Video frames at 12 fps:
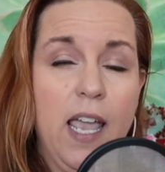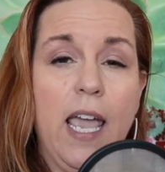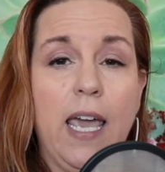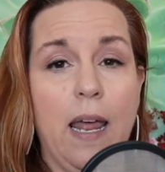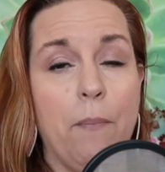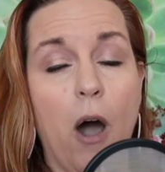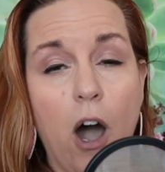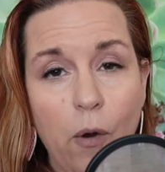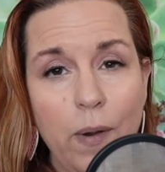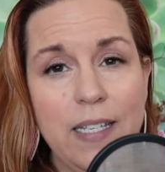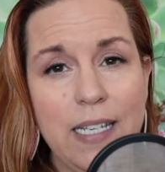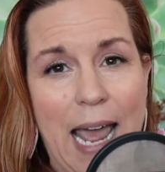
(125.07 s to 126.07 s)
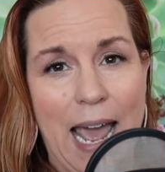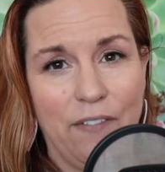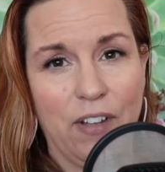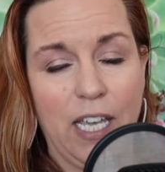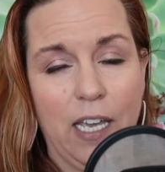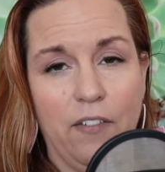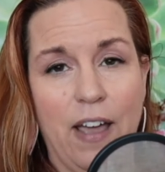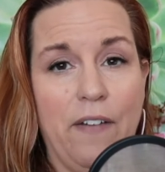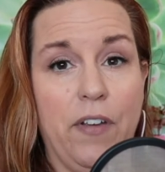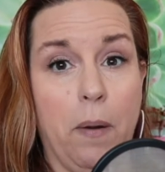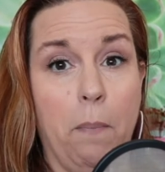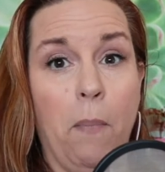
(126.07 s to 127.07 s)
And I'm always an advocate of
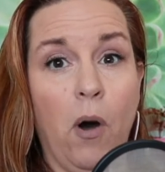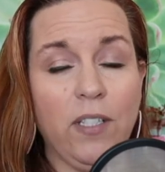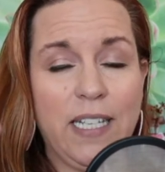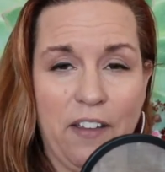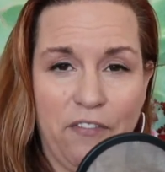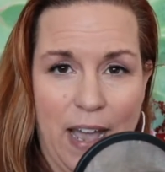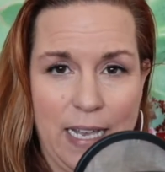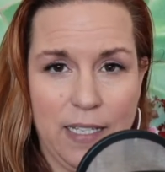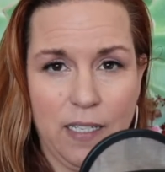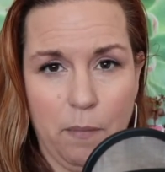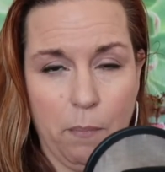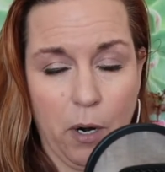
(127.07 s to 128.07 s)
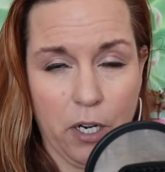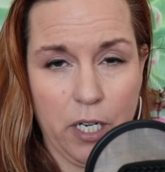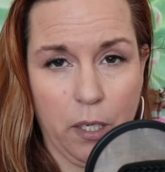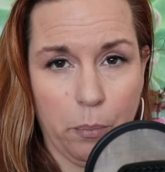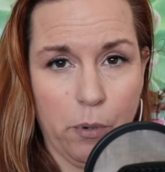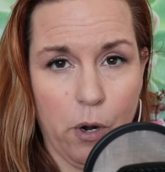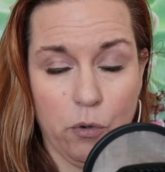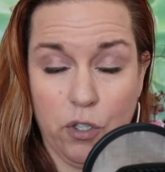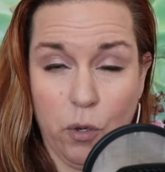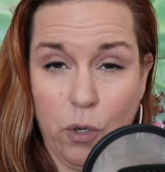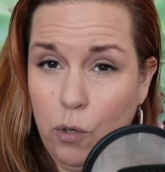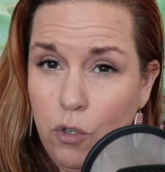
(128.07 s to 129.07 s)
having a multifaceted marketing approach.
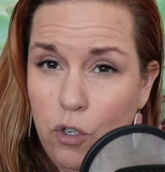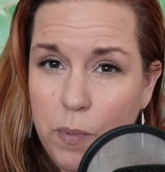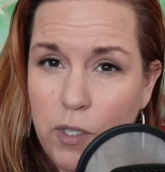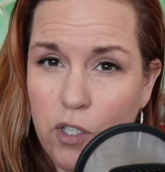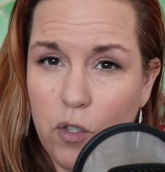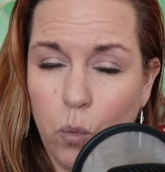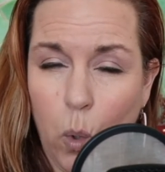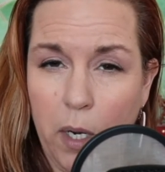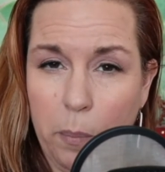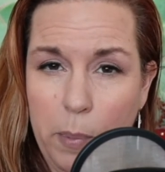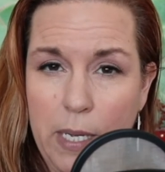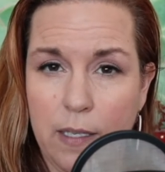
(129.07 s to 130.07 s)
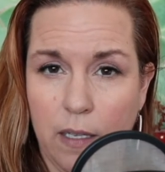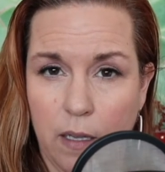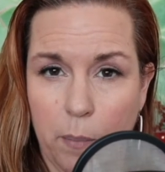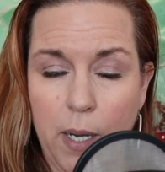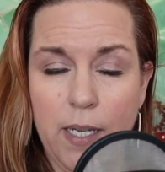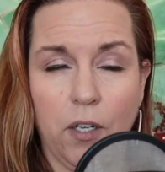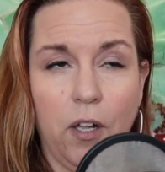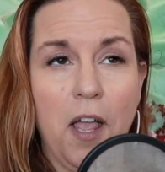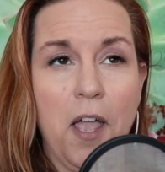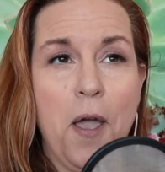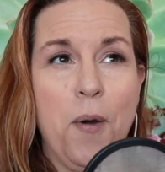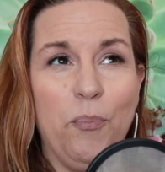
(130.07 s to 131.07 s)
So YouTube is just one piece in the puzzle,
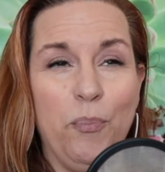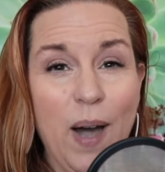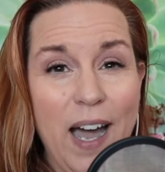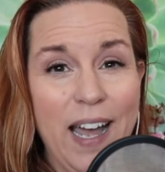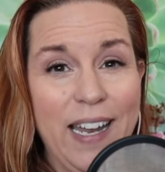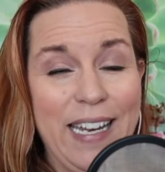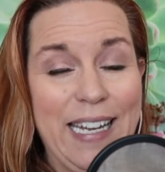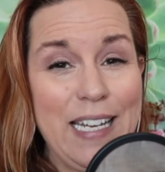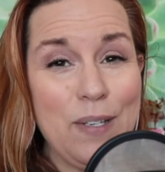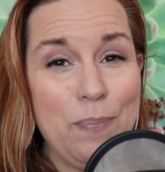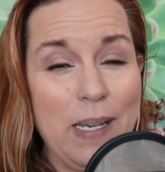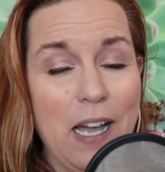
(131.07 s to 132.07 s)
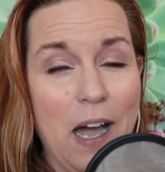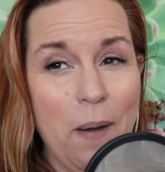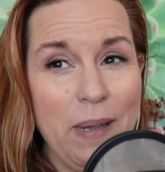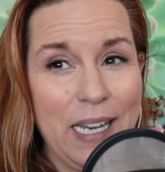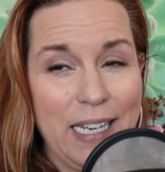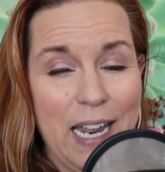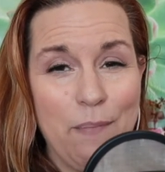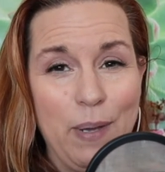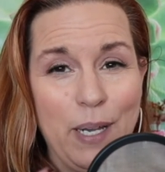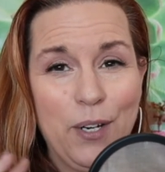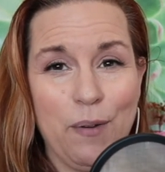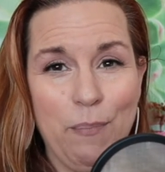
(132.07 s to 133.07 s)
but it is becoming a
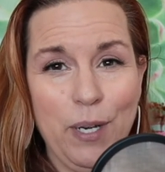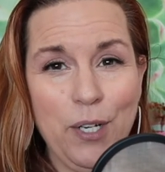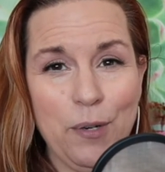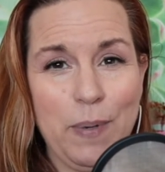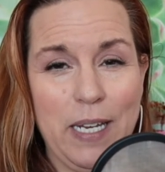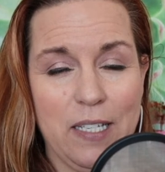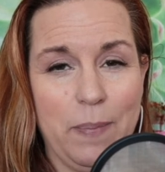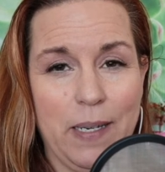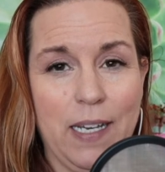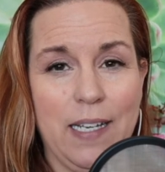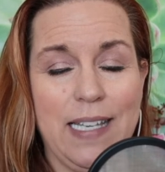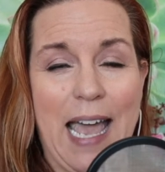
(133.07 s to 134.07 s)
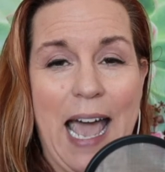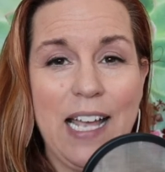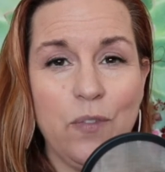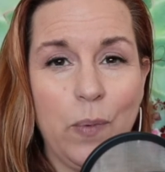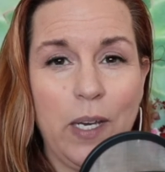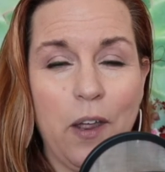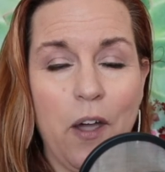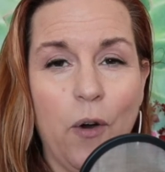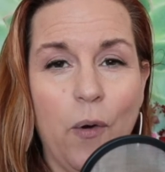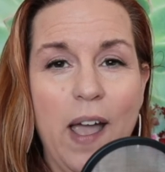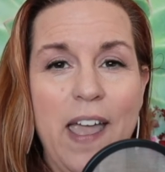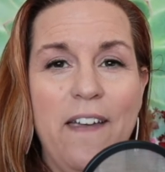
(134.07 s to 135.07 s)
bigger and bigger piece because, as we
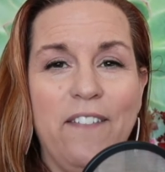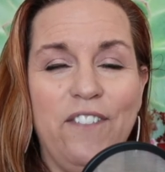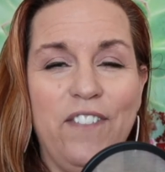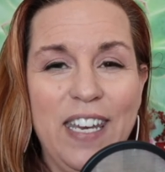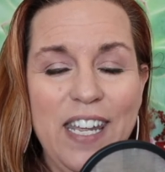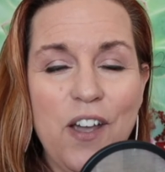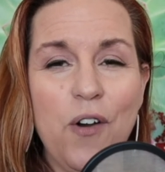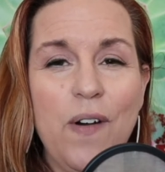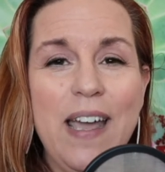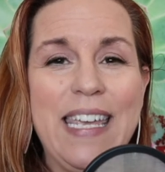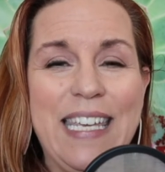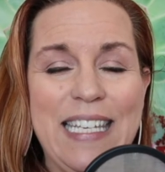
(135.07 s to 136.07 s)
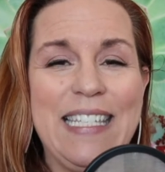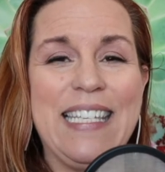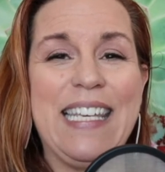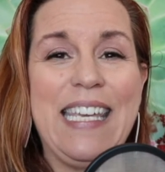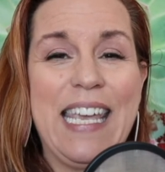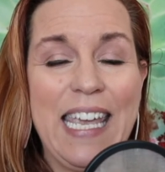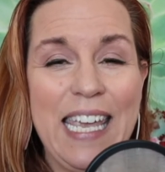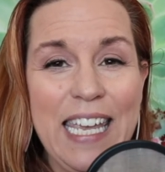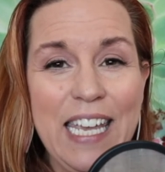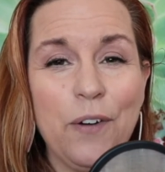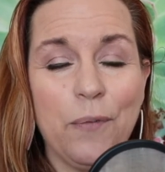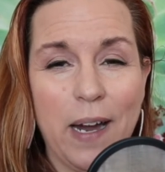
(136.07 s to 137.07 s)
know, video is
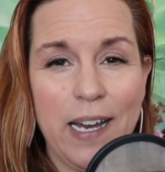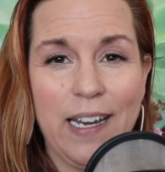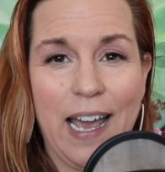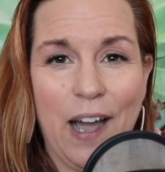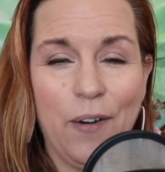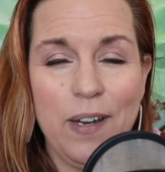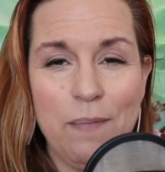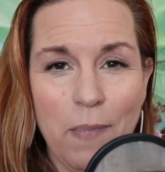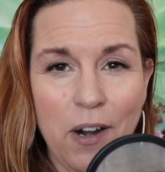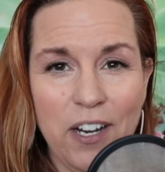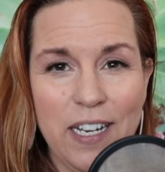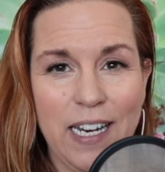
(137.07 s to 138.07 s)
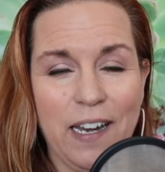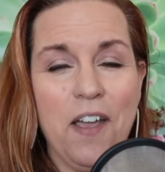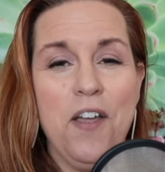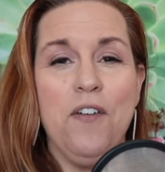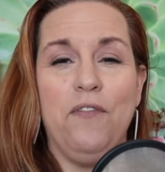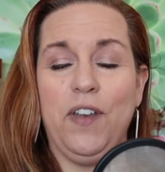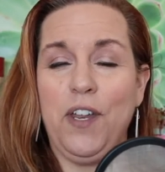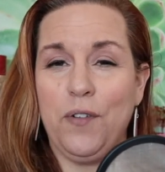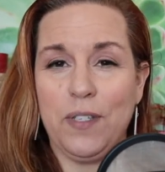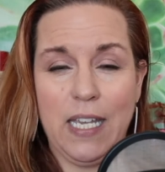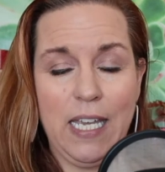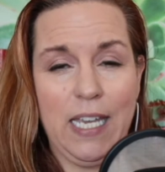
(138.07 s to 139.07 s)
king right now in marketing. Video
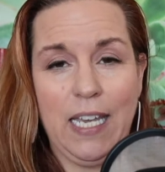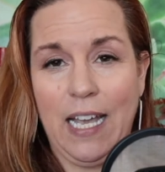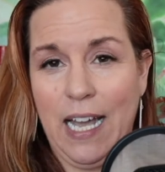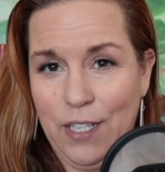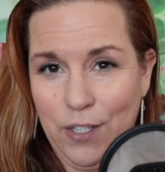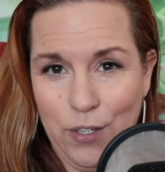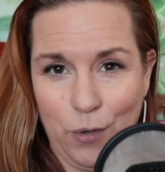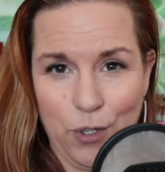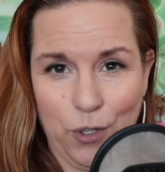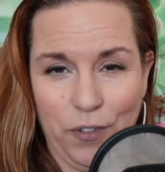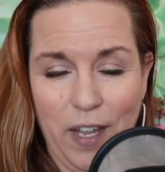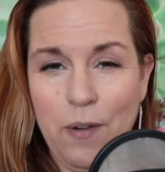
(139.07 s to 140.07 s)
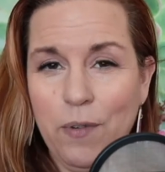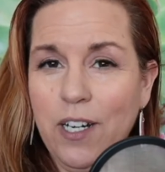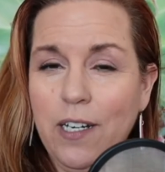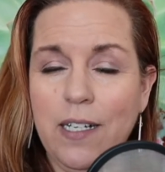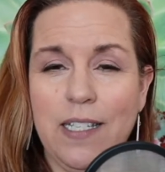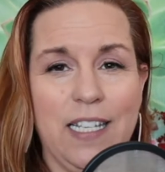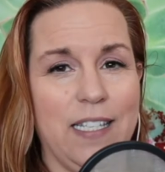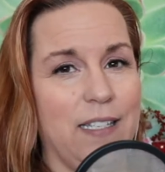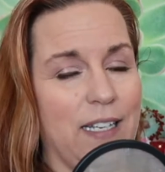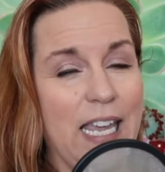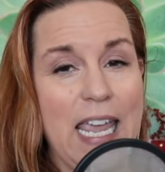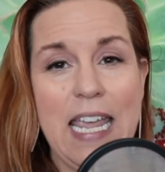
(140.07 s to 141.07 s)
is king on social networks. It's
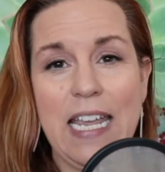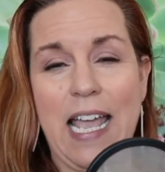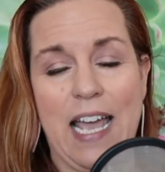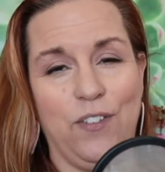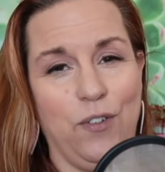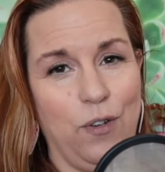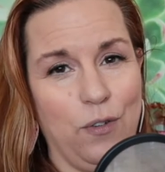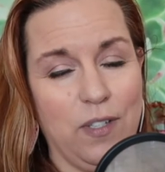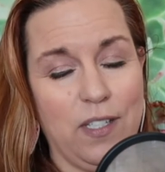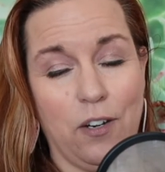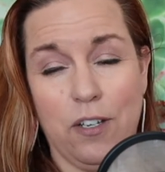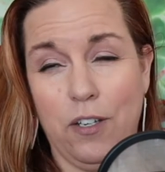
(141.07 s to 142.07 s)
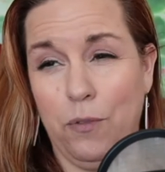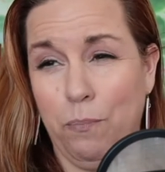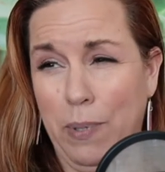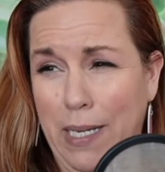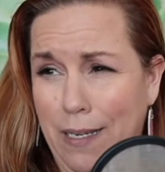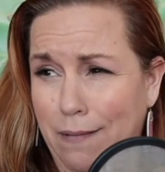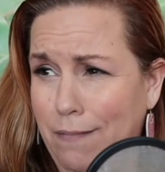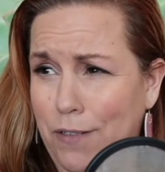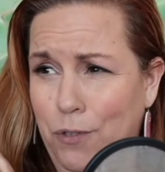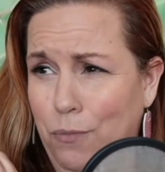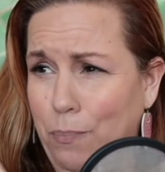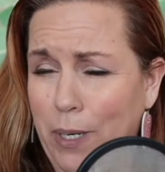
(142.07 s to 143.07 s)
king as you start to
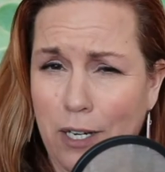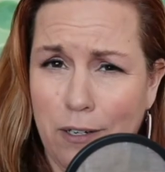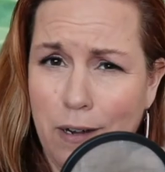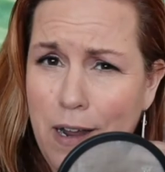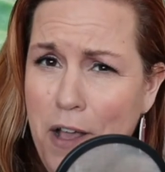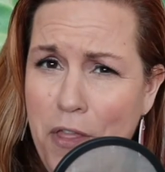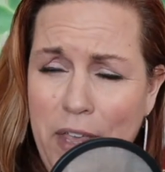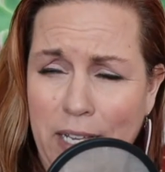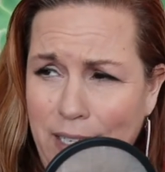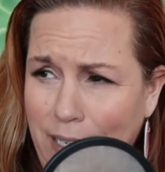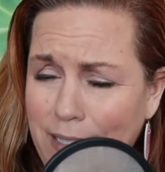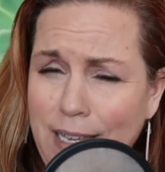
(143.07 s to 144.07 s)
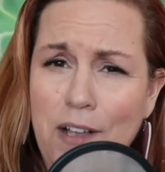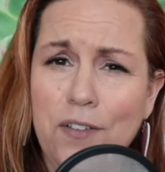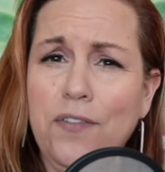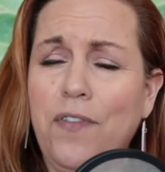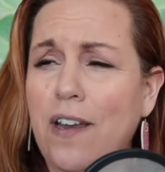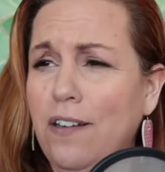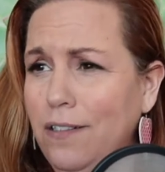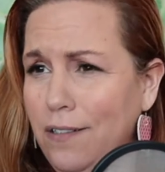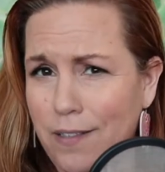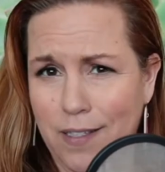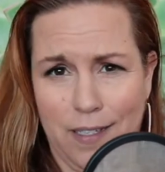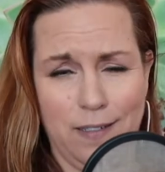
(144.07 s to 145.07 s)
do bigger things like sales
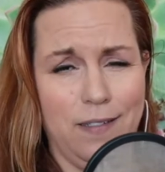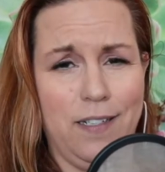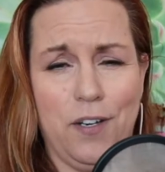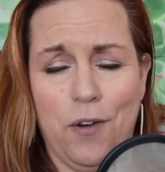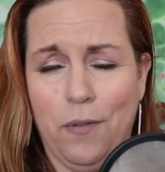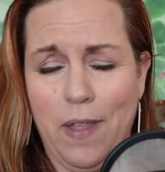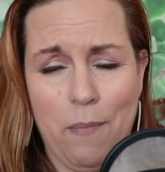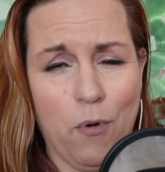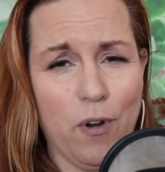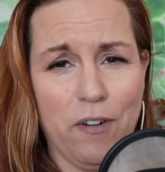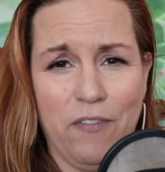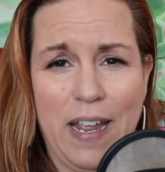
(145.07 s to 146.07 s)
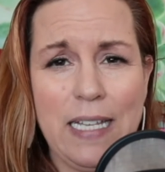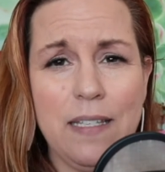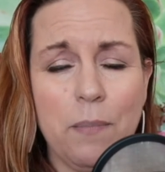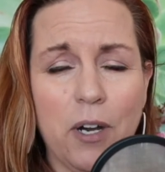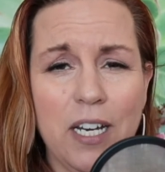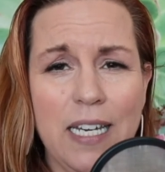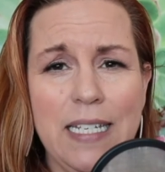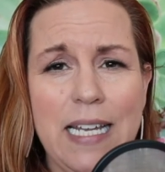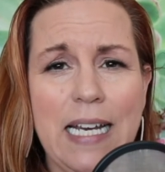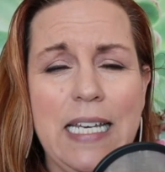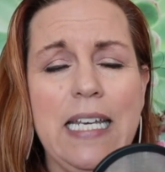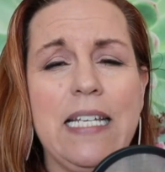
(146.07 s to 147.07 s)
funnels and, you know, that more advanced marketing
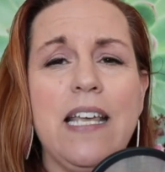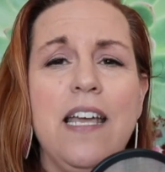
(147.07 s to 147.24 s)
techniques.